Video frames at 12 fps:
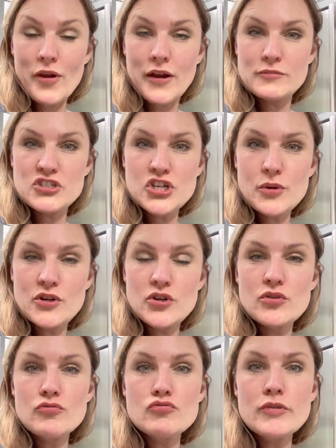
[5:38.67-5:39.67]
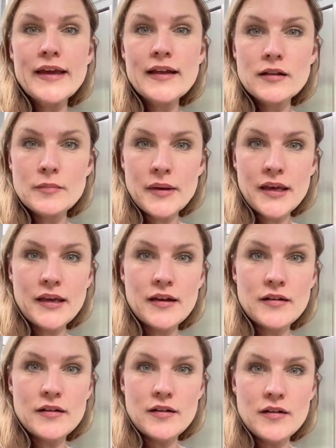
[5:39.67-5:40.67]
I'm showing you the real me.
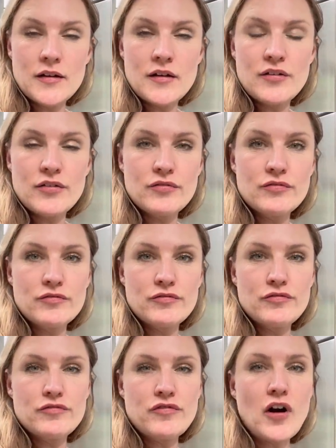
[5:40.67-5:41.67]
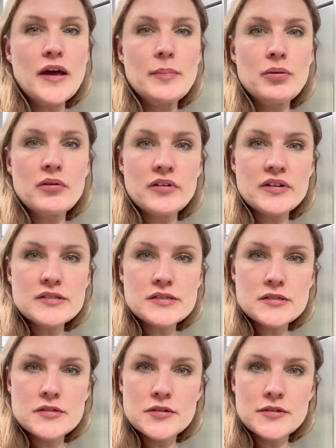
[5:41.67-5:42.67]

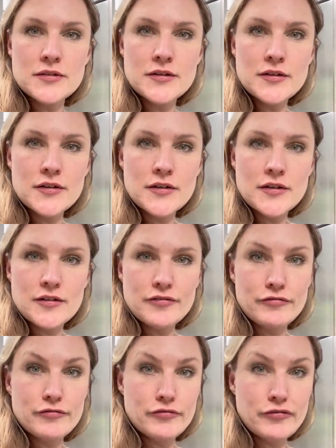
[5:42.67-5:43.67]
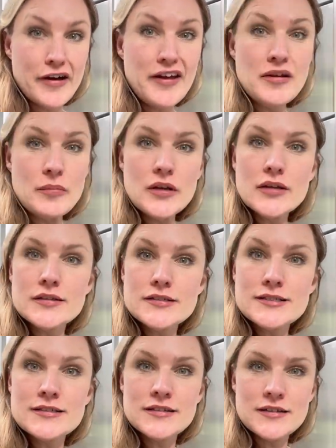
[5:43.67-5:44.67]
Viperous,
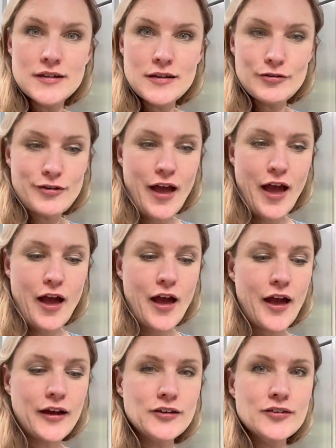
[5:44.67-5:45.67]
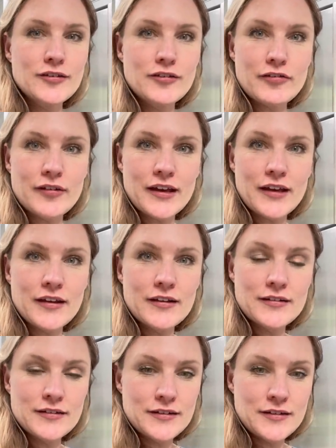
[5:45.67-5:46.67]
venomous, angry,
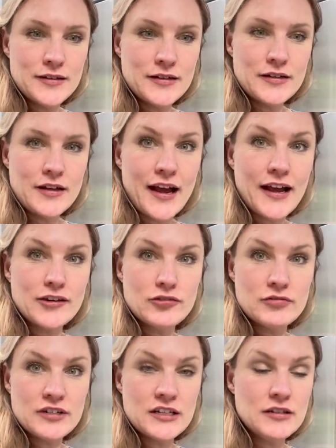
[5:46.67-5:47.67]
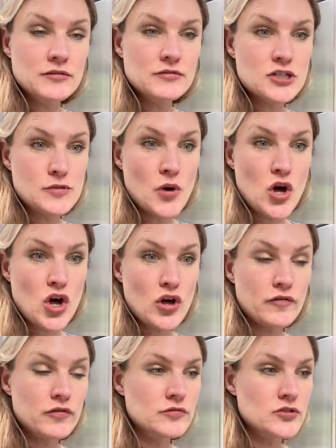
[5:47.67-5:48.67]
angry Smurf.
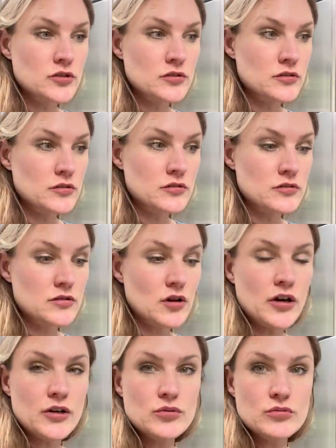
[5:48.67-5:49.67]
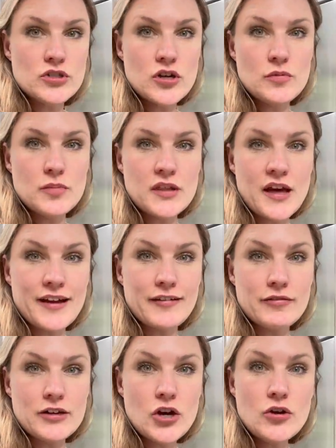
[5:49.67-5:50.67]
I call Toby the
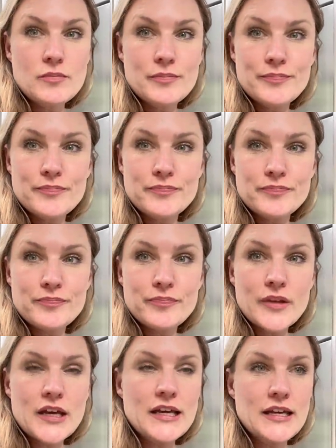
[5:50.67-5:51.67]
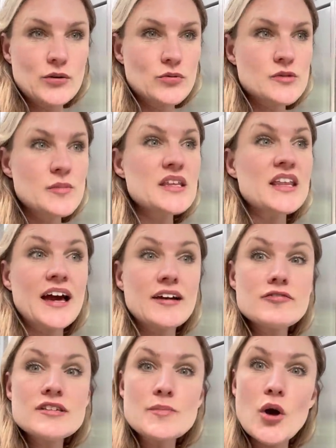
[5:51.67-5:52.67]
angry gnome. He calls me the
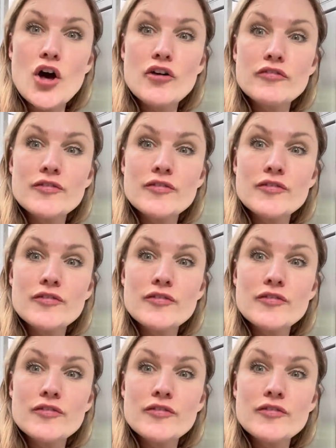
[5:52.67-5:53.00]
angry Smurf.